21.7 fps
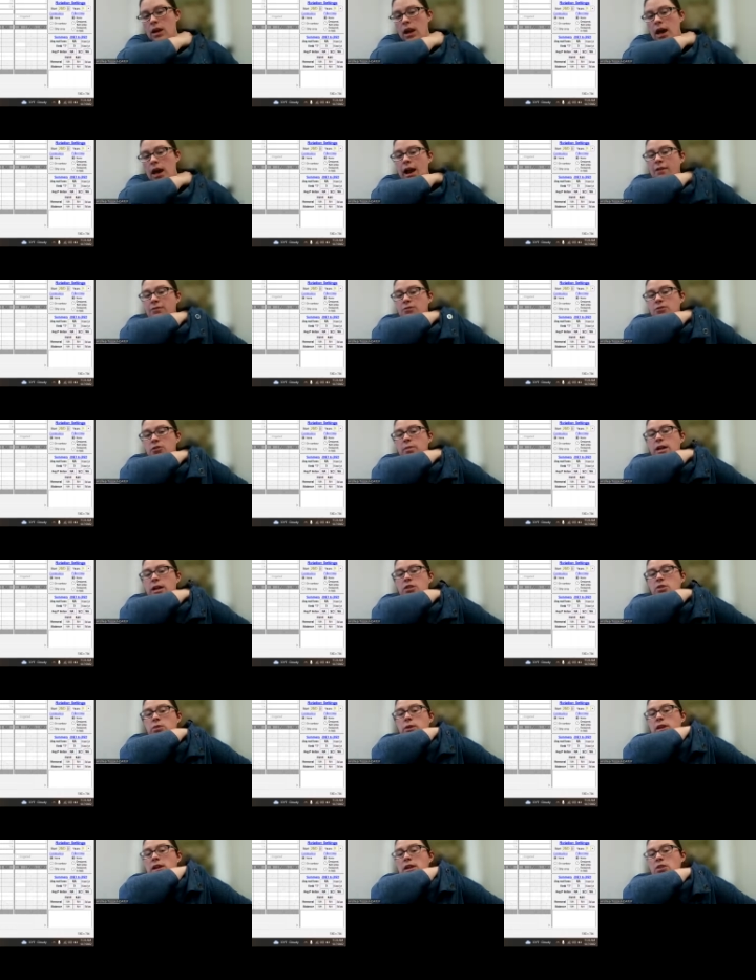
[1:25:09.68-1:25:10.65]
after my
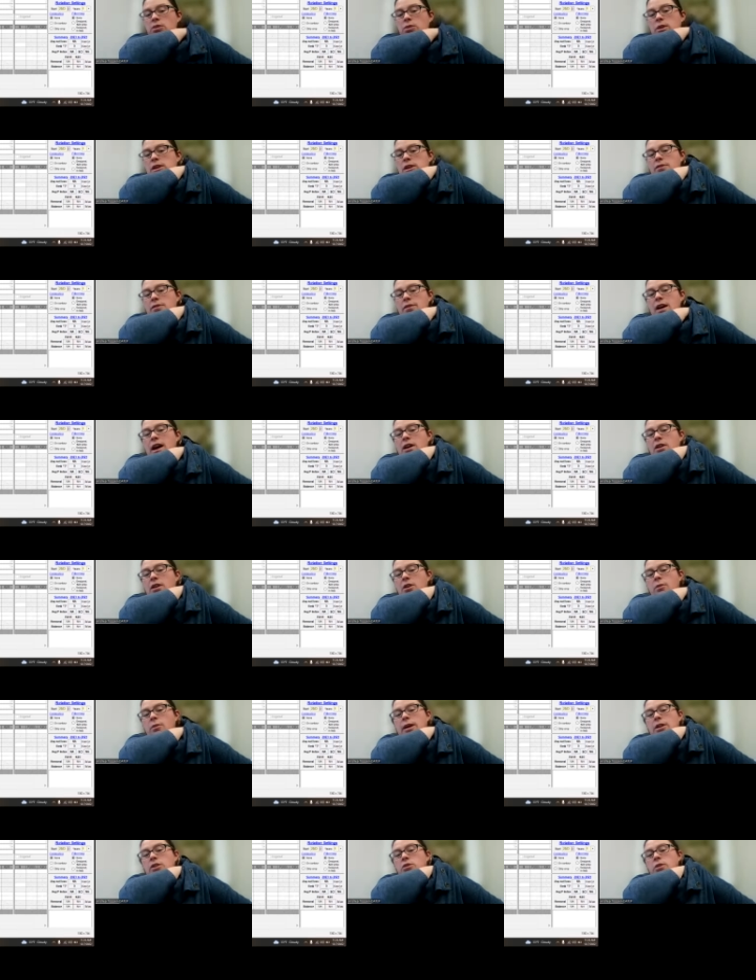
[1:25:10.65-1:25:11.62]
2025
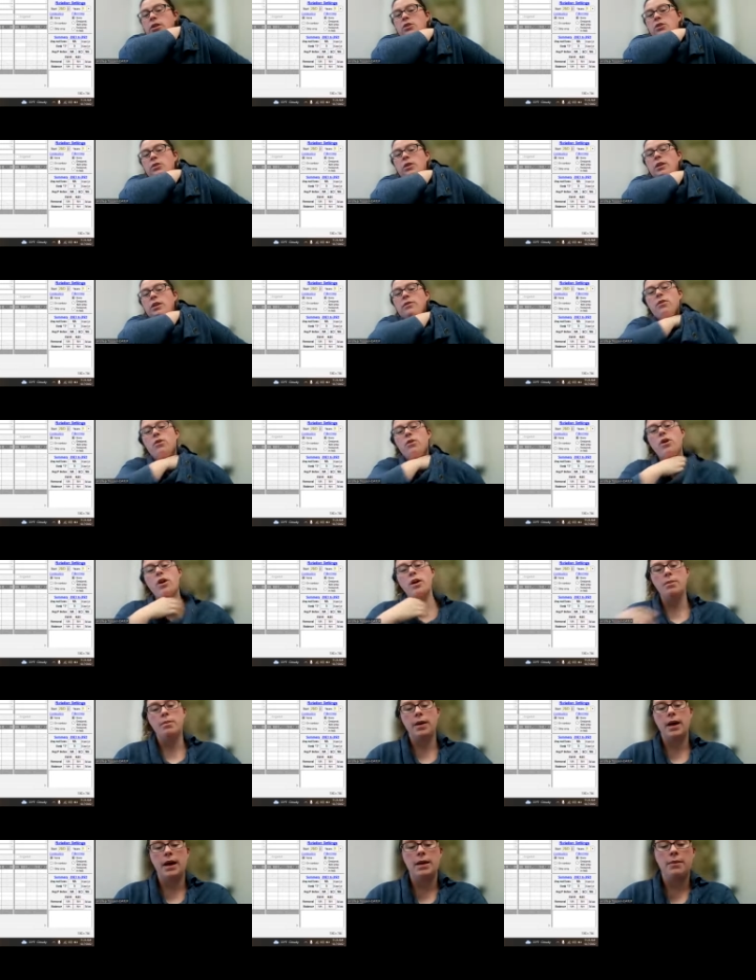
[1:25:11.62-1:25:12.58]
or my
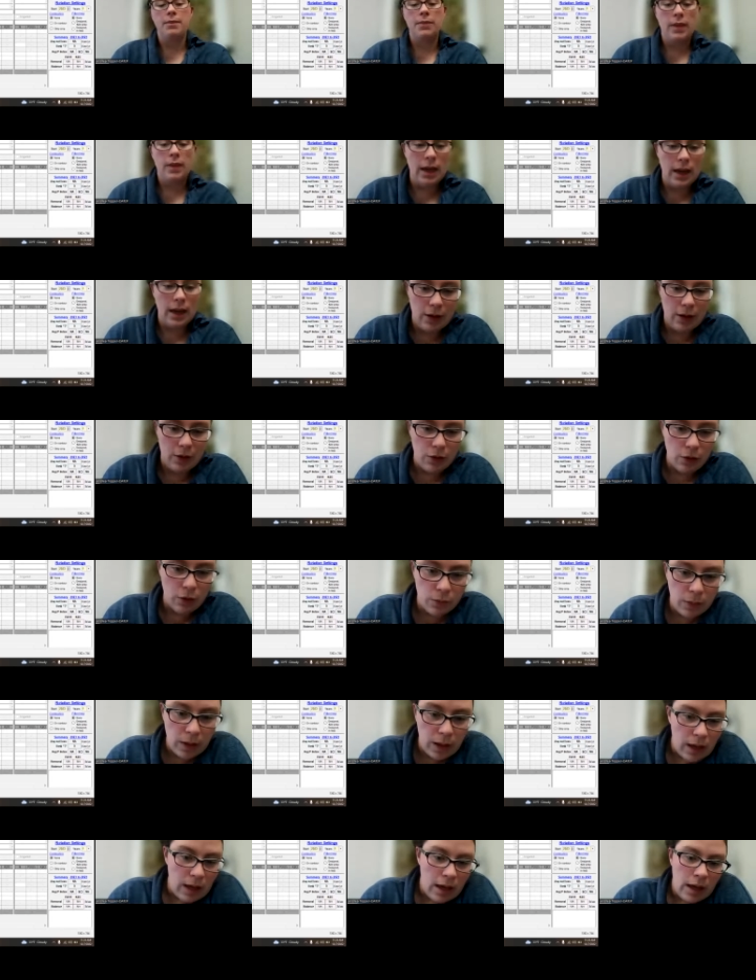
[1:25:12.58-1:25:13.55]
2024, but
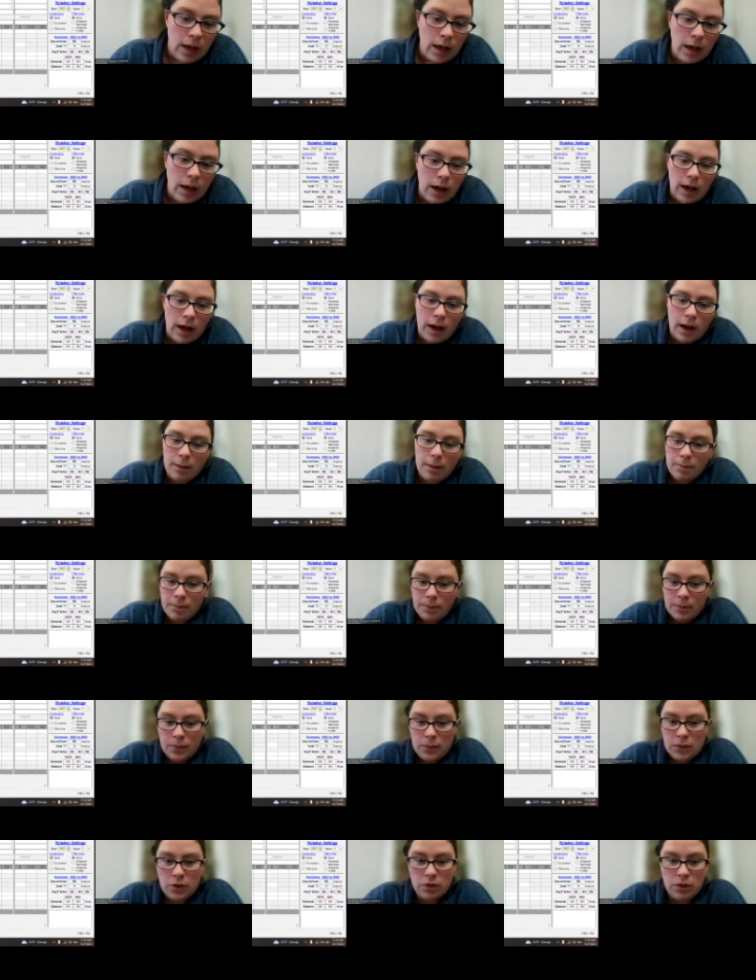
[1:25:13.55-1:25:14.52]
anywho,
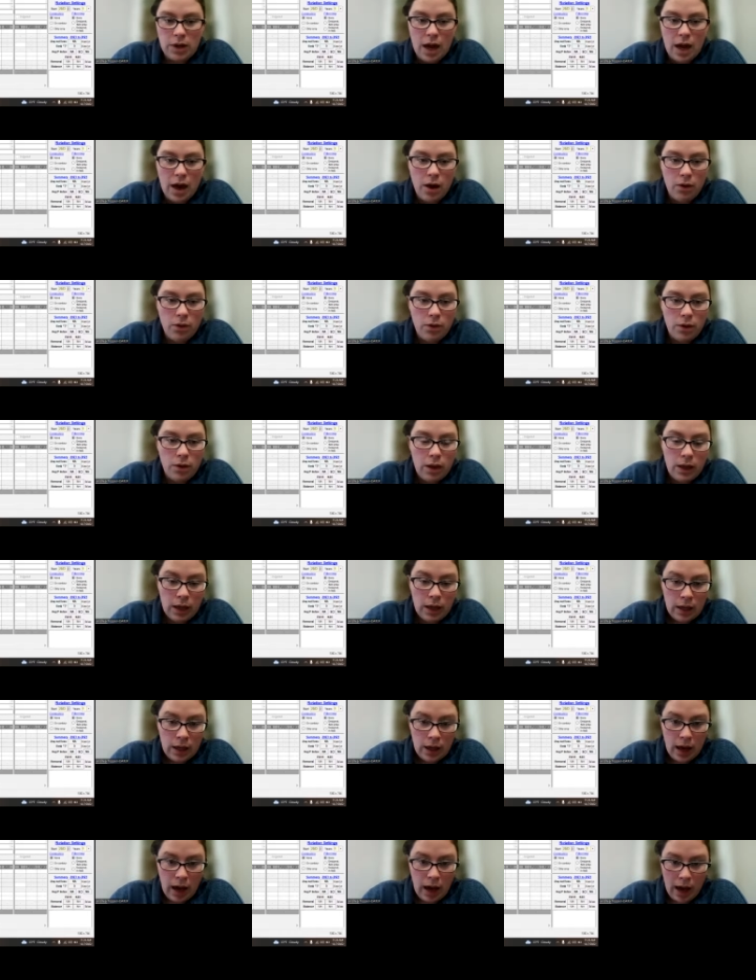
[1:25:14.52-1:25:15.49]
so now
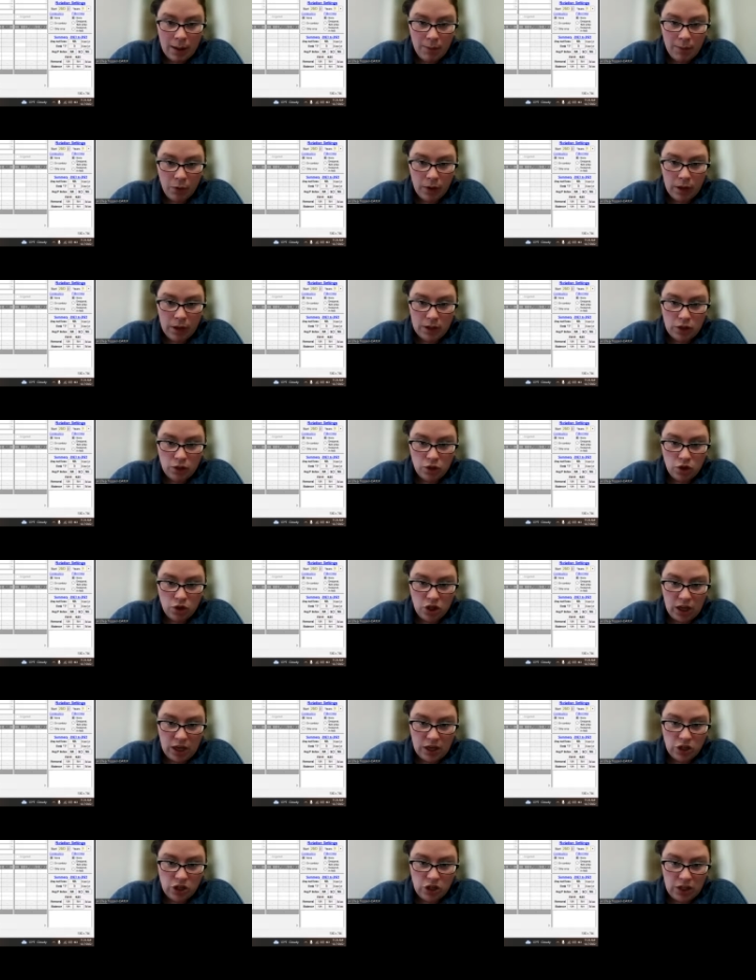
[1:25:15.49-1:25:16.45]
I'm going to
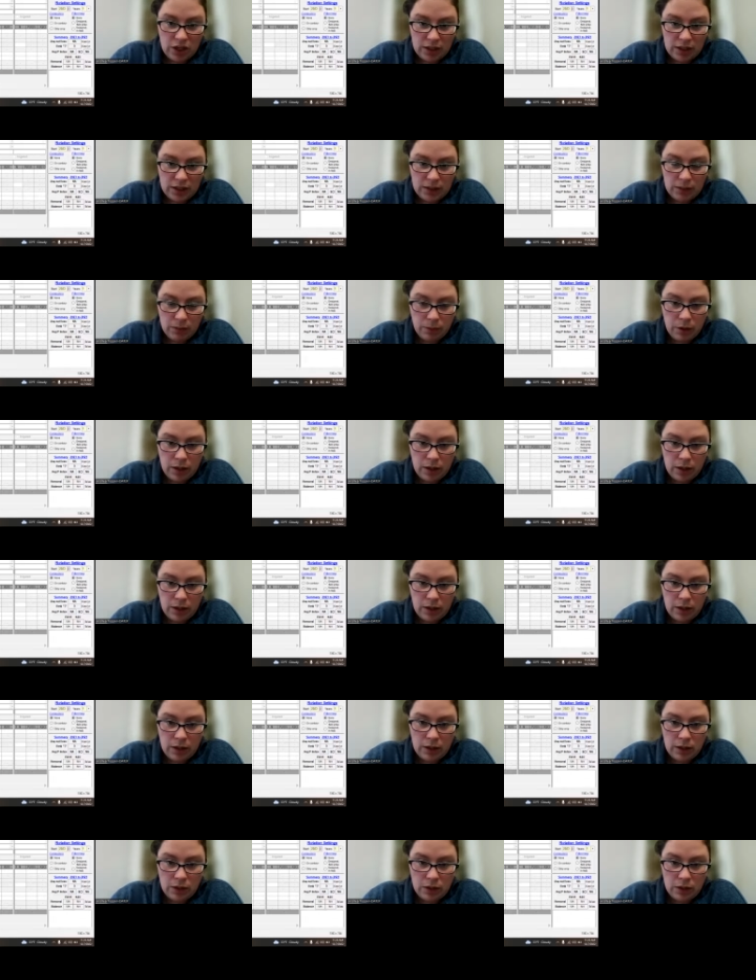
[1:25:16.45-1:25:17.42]
change this one
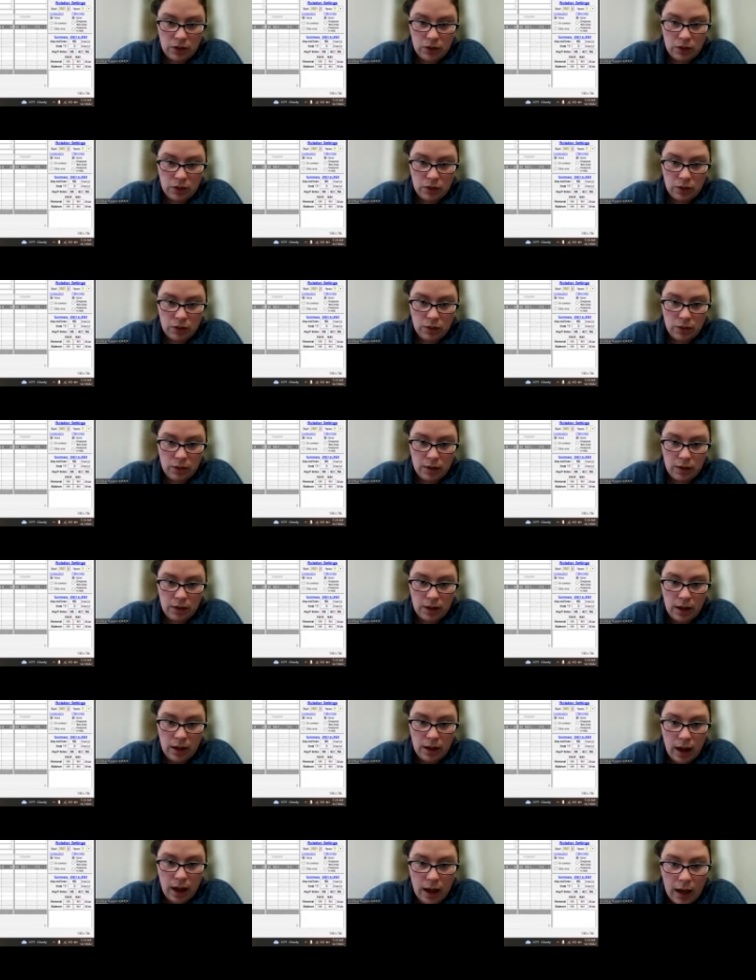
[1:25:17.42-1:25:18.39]
to
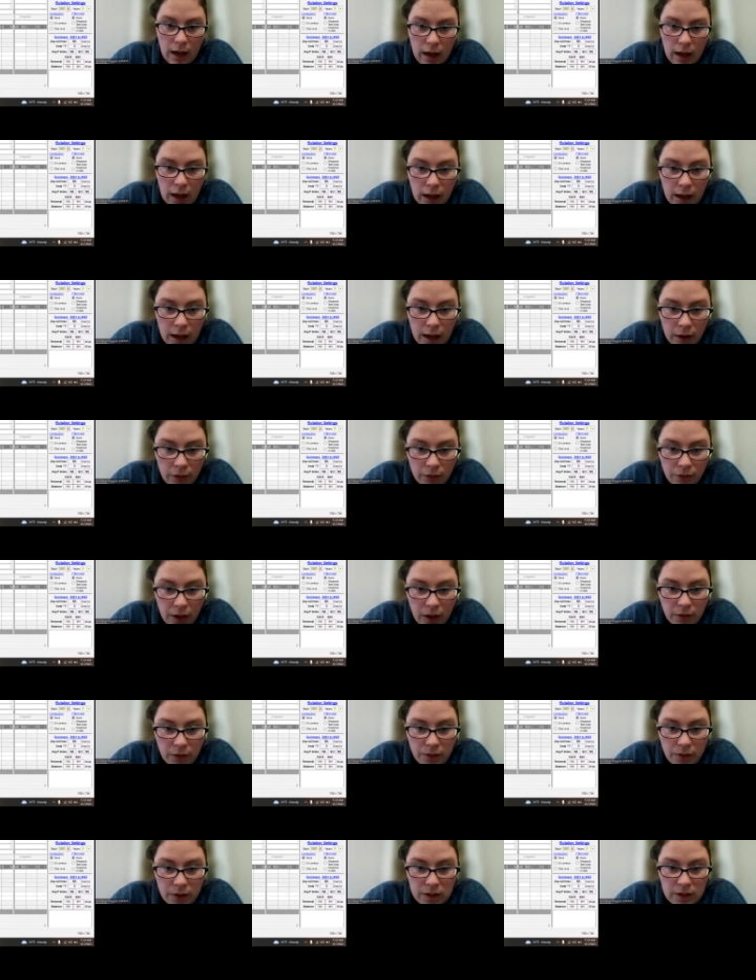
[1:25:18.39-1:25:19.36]

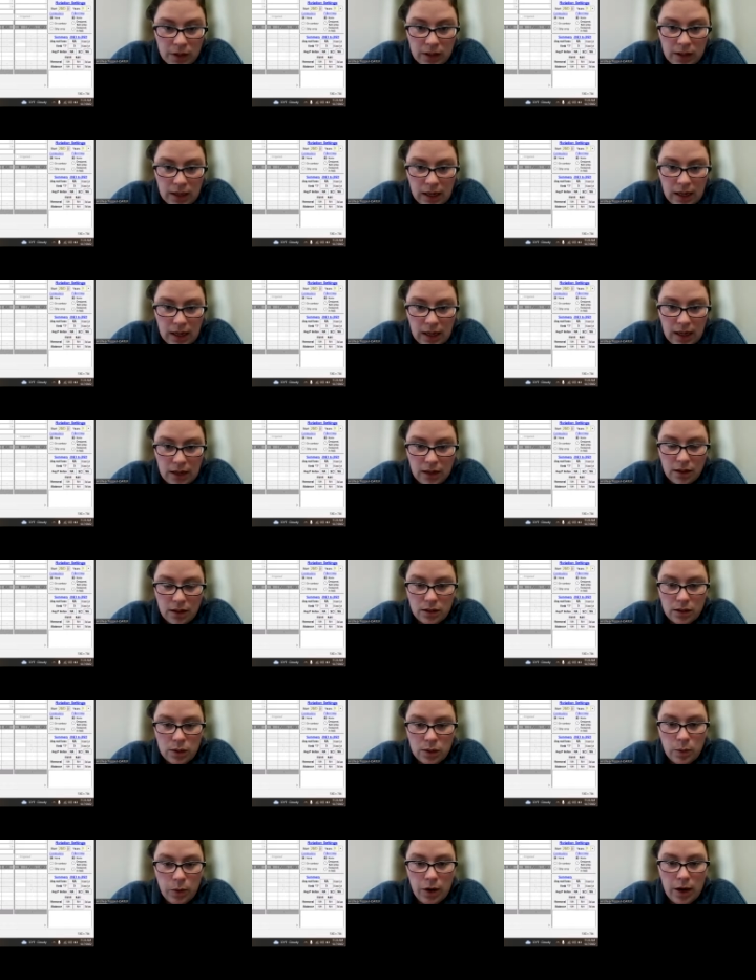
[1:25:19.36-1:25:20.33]
alfalfa seeding in the
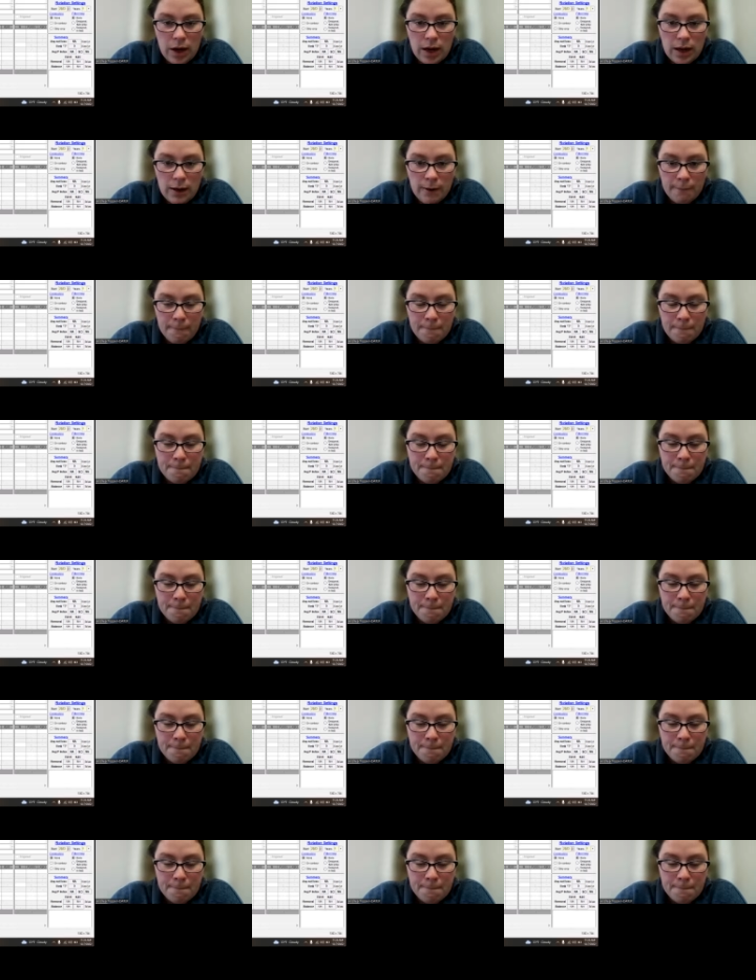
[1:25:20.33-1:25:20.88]
spring.